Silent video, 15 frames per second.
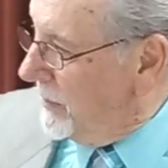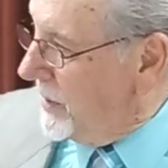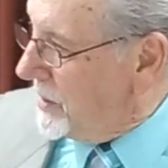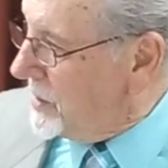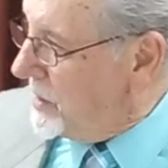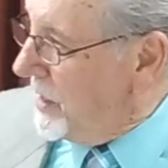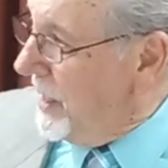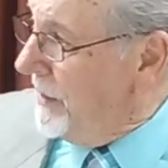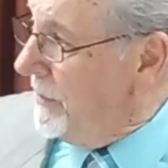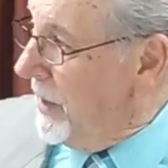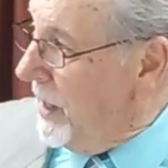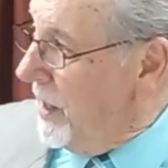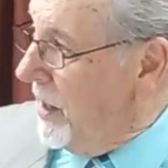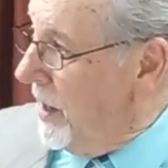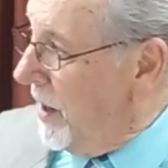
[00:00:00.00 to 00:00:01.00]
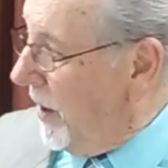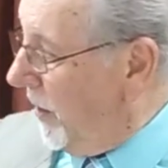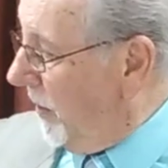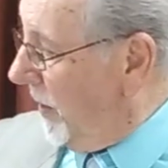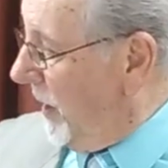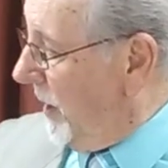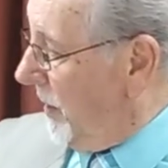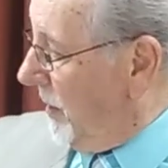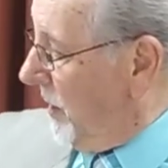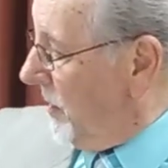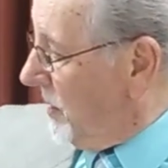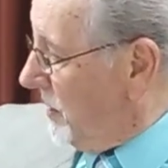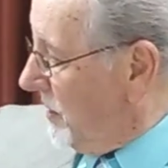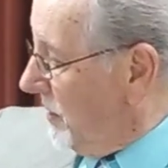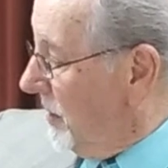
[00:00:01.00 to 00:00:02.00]
This TV here and
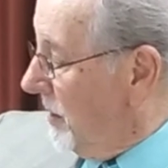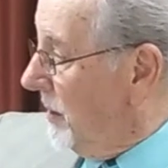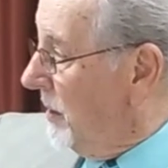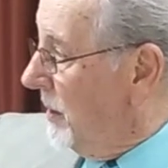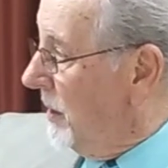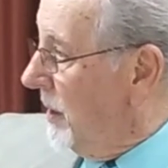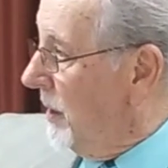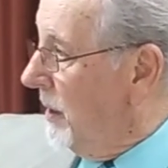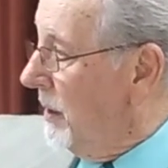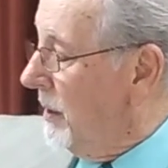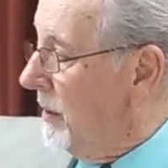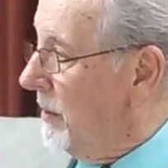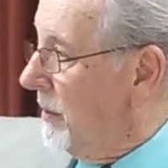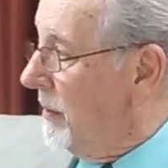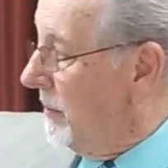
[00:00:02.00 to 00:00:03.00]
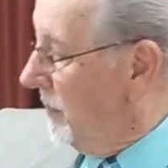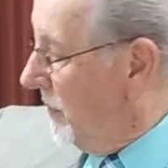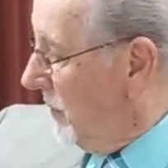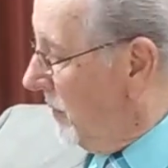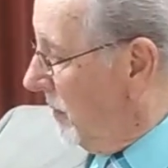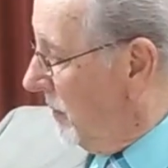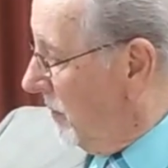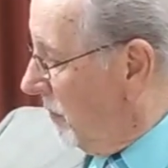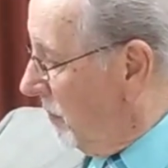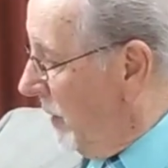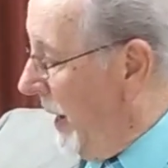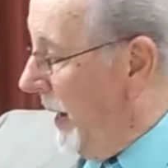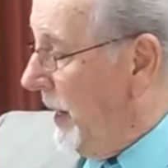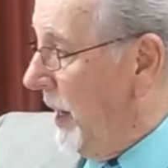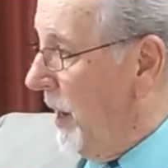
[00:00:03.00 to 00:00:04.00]
this uh,
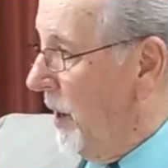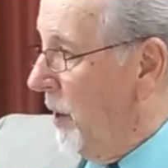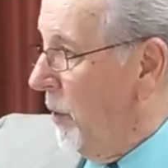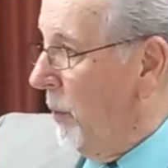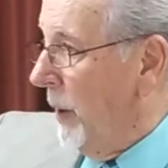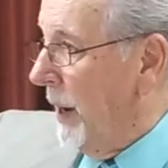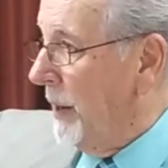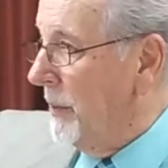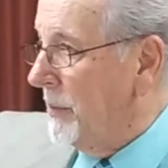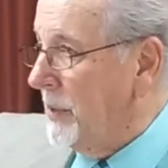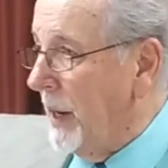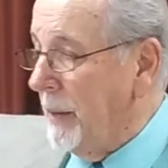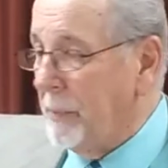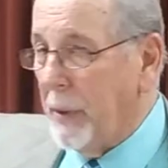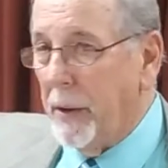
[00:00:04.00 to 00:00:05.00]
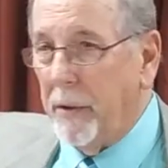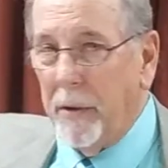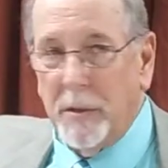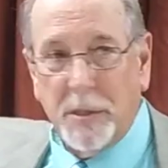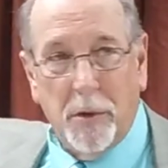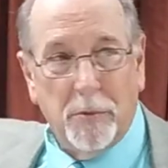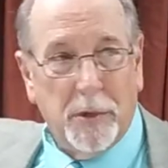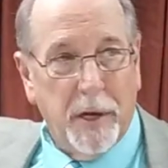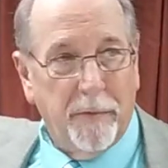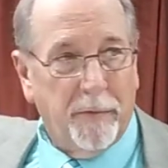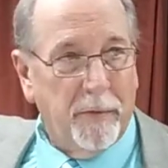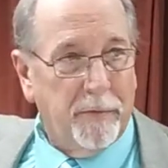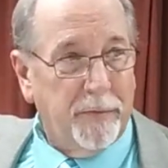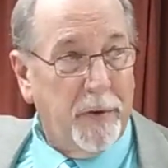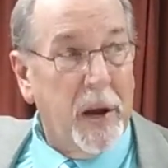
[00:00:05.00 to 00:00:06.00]
radio and tape player here is on a
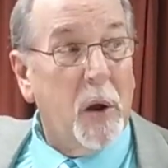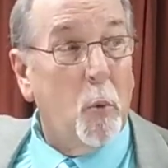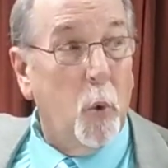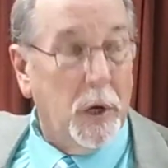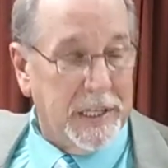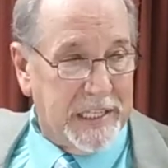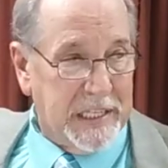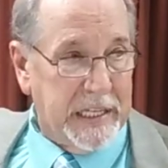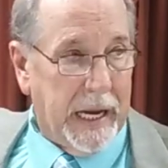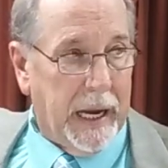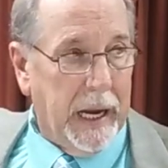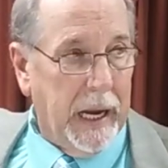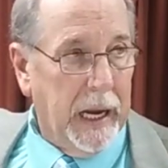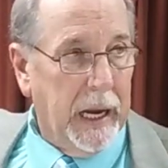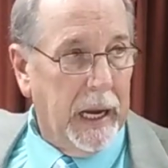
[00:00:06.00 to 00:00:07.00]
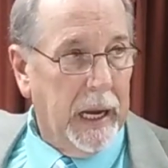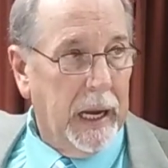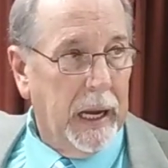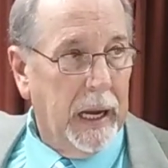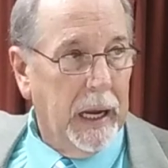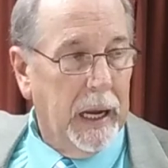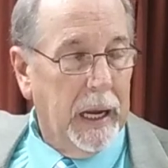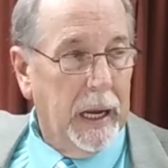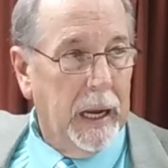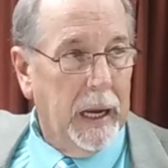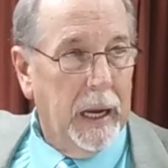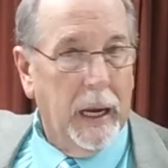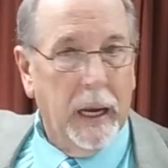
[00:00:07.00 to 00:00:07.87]
different frequency. Mm -hmm.